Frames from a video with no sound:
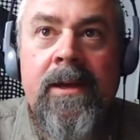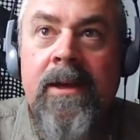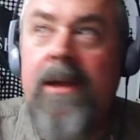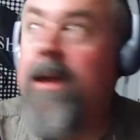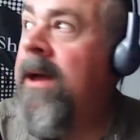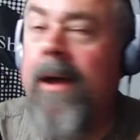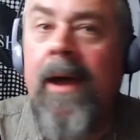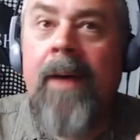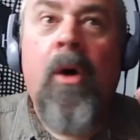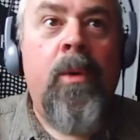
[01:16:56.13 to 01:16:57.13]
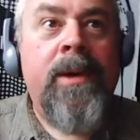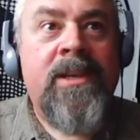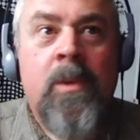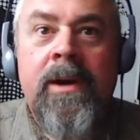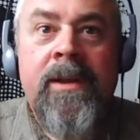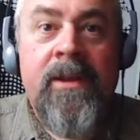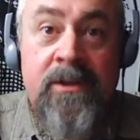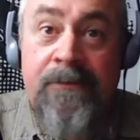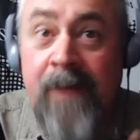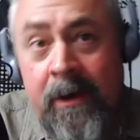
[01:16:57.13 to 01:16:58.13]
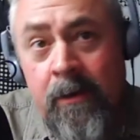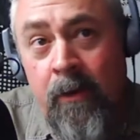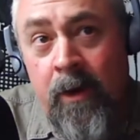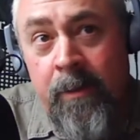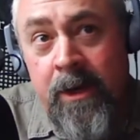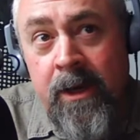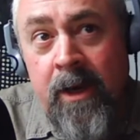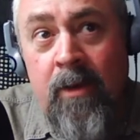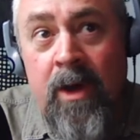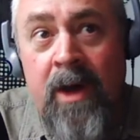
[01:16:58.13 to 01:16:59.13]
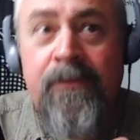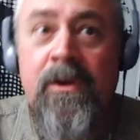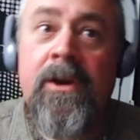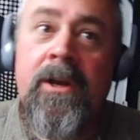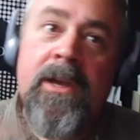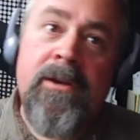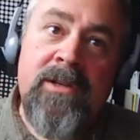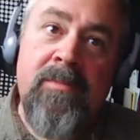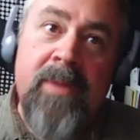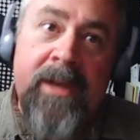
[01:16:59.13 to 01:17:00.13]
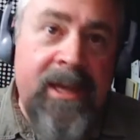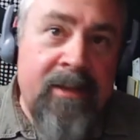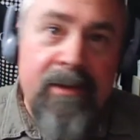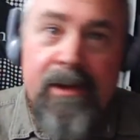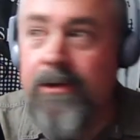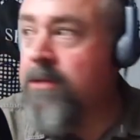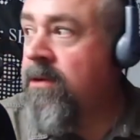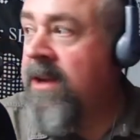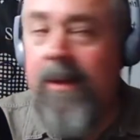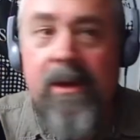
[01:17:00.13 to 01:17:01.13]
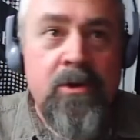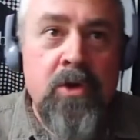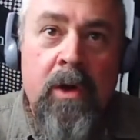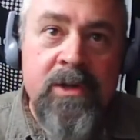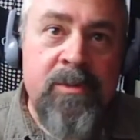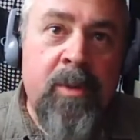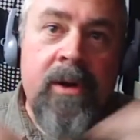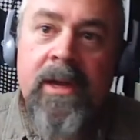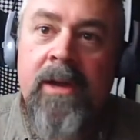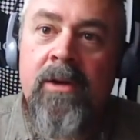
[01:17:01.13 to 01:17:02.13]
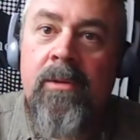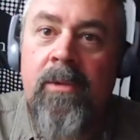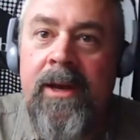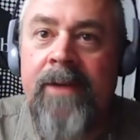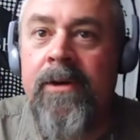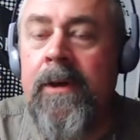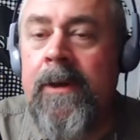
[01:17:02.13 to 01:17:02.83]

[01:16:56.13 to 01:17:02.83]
I'm always worried there's a fire alarm going to go off. You're going to hear somebody yelling or screaming or dogs barking or whatever.